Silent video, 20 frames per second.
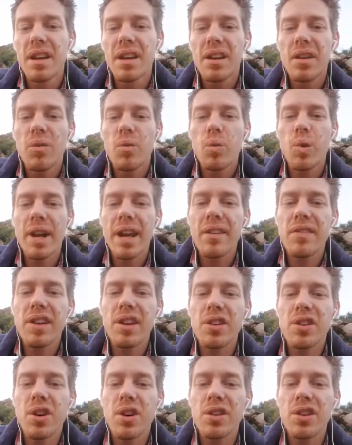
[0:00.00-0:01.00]
whatever you
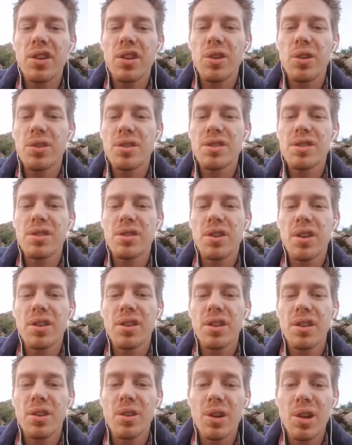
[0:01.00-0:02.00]
don't use, you
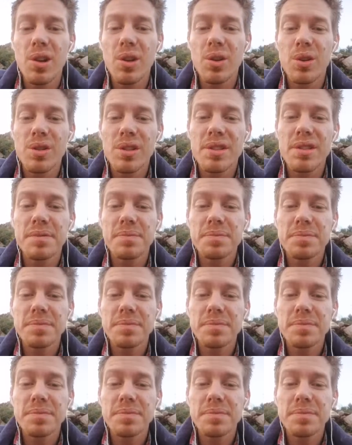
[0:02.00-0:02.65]
lose.